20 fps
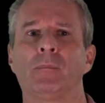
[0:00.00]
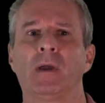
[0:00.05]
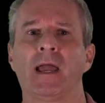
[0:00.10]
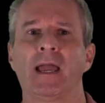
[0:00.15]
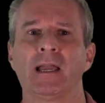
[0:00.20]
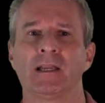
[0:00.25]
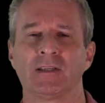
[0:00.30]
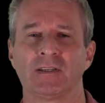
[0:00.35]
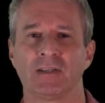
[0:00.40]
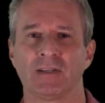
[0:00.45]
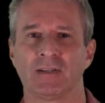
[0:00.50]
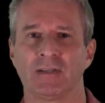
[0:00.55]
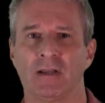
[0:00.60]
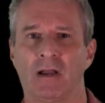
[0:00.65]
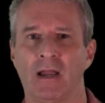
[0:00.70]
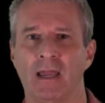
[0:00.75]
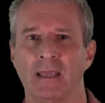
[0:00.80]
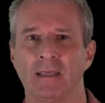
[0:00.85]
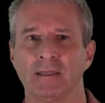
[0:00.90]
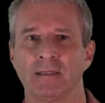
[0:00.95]

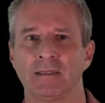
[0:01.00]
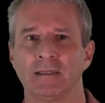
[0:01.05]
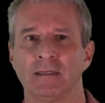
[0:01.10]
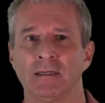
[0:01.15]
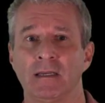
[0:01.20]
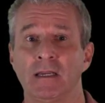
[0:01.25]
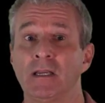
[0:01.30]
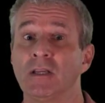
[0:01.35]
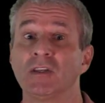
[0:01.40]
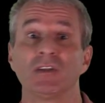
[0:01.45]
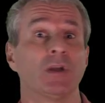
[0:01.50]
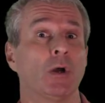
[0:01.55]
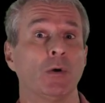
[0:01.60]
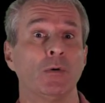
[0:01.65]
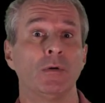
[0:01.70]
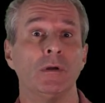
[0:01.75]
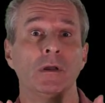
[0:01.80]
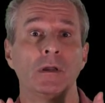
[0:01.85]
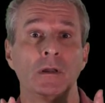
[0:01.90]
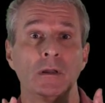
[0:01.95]
Exercise.
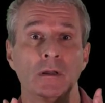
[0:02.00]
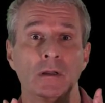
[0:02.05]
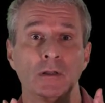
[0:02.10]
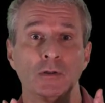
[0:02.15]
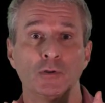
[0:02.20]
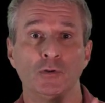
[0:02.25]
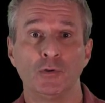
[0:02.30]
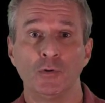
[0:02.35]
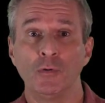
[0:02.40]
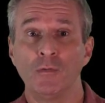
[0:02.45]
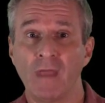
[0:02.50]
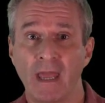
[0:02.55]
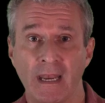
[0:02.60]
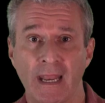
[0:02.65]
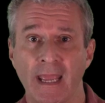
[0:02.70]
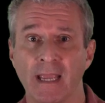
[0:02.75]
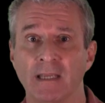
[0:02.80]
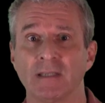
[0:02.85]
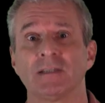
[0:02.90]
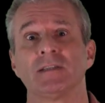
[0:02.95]
So do that
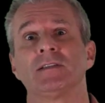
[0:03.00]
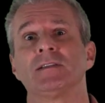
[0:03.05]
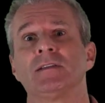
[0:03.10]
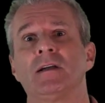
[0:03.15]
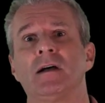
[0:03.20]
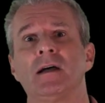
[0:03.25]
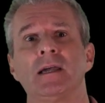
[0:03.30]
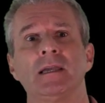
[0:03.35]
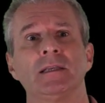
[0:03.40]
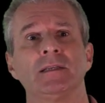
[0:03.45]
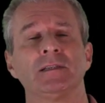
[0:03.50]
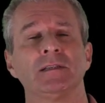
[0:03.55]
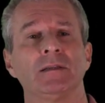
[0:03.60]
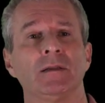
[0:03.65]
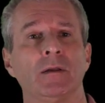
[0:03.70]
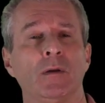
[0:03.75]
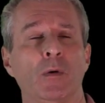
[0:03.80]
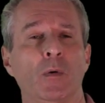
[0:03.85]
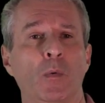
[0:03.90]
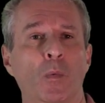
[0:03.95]
exercise
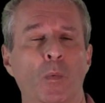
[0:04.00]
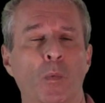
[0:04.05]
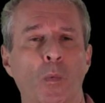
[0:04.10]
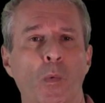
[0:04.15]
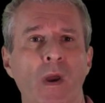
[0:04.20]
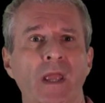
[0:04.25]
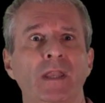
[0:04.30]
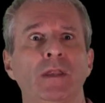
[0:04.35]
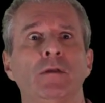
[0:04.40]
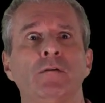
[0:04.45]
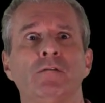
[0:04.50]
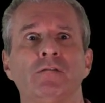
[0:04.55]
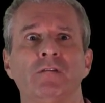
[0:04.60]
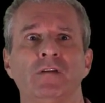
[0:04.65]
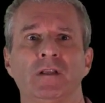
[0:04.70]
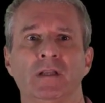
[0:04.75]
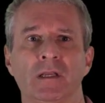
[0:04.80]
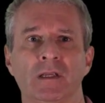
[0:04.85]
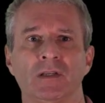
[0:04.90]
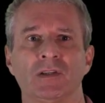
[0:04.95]
when you
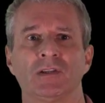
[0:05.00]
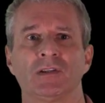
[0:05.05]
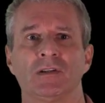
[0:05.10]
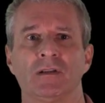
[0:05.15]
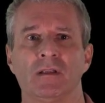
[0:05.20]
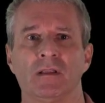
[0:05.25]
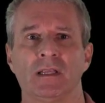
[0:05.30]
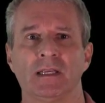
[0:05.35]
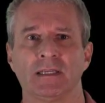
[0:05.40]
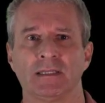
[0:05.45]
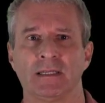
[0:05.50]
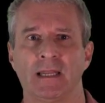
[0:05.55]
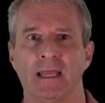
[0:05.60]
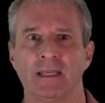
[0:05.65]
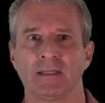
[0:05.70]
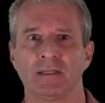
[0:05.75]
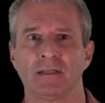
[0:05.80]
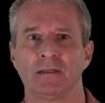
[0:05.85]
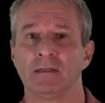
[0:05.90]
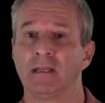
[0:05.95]
finish this
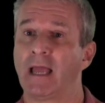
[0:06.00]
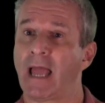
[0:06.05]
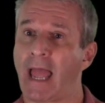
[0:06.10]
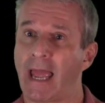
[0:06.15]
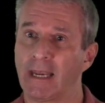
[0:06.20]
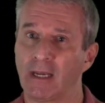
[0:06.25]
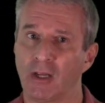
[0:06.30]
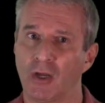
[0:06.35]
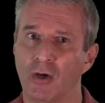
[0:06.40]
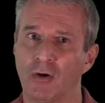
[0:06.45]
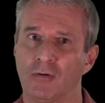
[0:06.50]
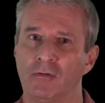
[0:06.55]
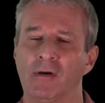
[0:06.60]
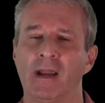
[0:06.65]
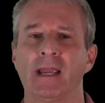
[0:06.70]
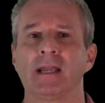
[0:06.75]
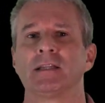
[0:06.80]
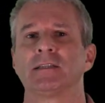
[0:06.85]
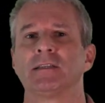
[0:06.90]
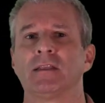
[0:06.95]
lesson and
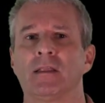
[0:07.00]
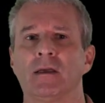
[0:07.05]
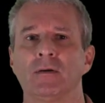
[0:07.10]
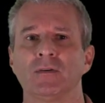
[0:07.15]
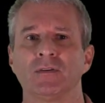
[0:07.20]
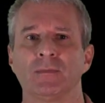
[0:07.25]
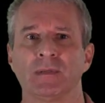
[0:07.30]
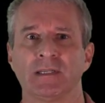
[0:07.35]
correct those